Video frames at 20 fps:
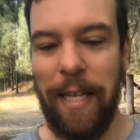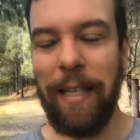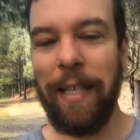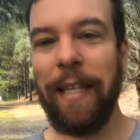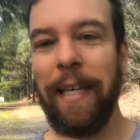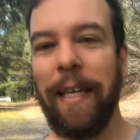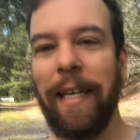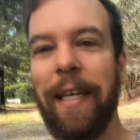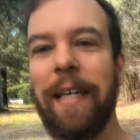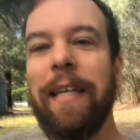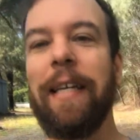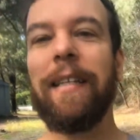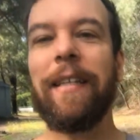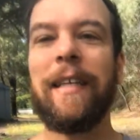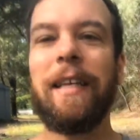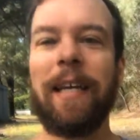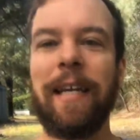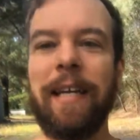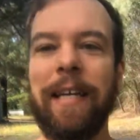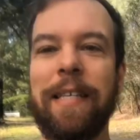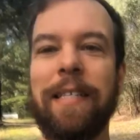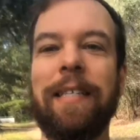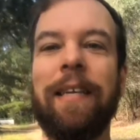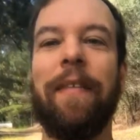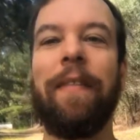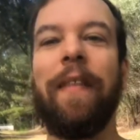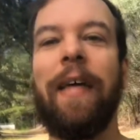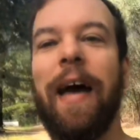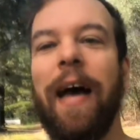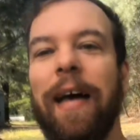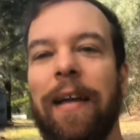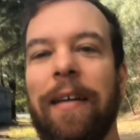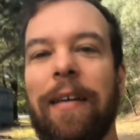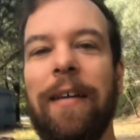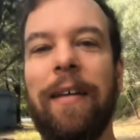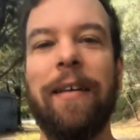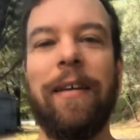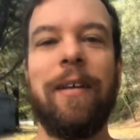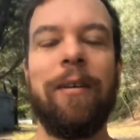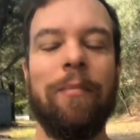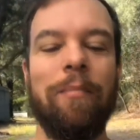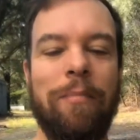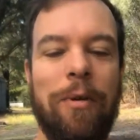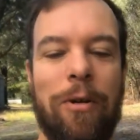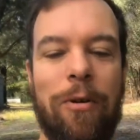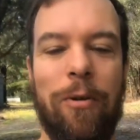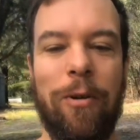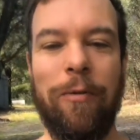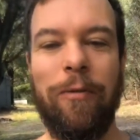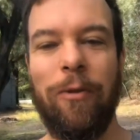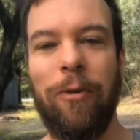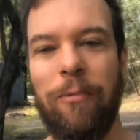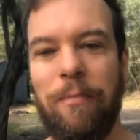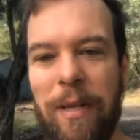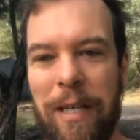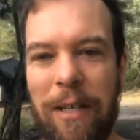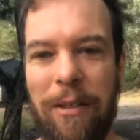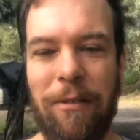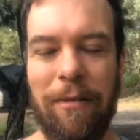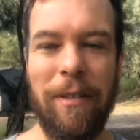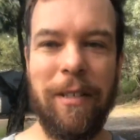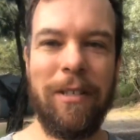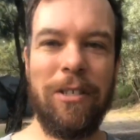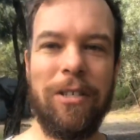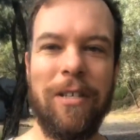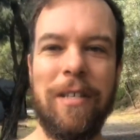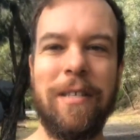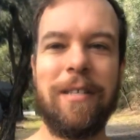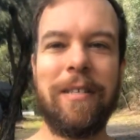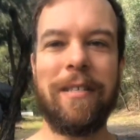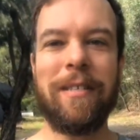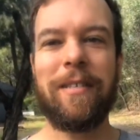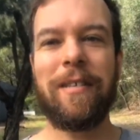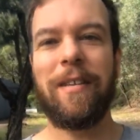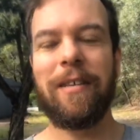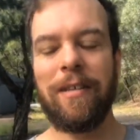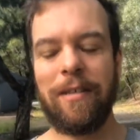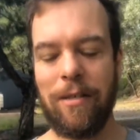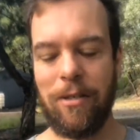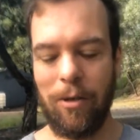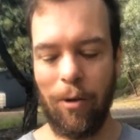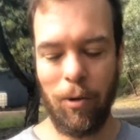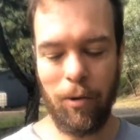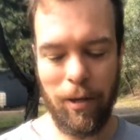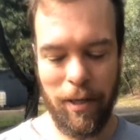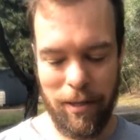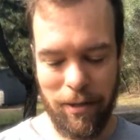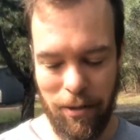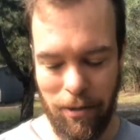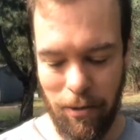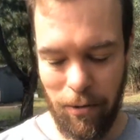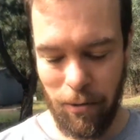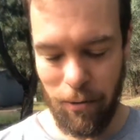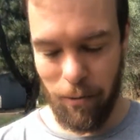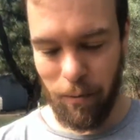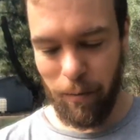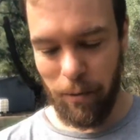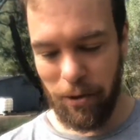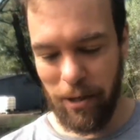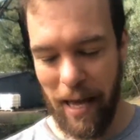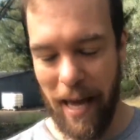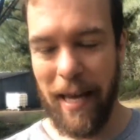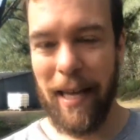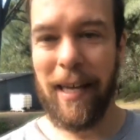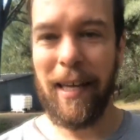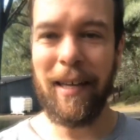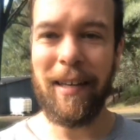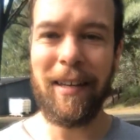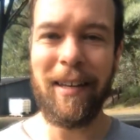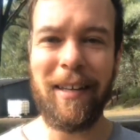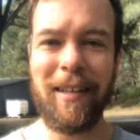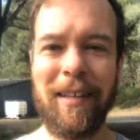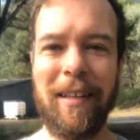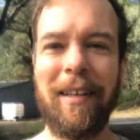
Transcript: Leading us in that beautiful meal that Jesus told us to partake in,